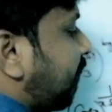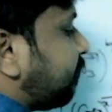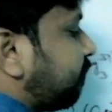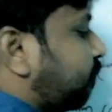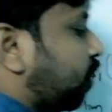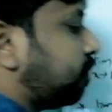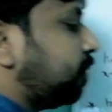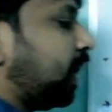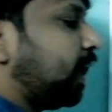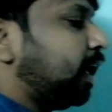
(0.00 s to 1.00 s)
have a
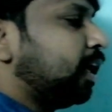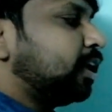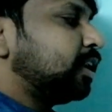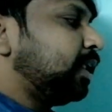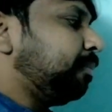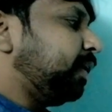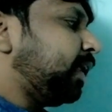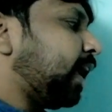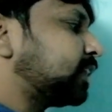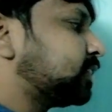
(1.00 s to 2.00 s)
formula
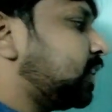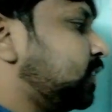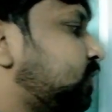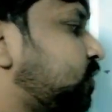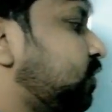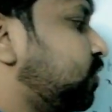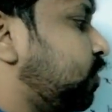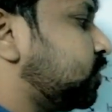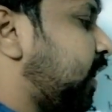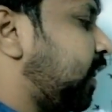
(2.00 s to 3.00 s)
limit x tends to
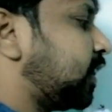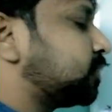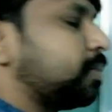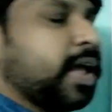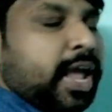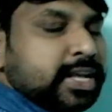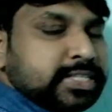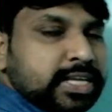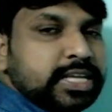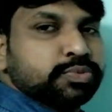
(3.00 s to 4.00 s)
zero sin x by
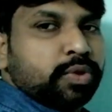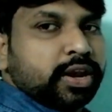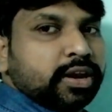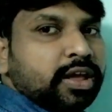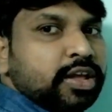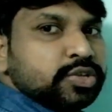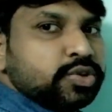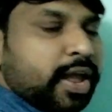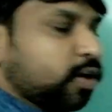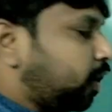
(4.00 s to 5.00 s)
x is one.
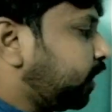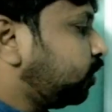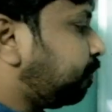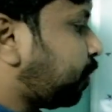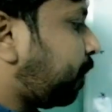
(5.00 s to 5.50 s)
So according to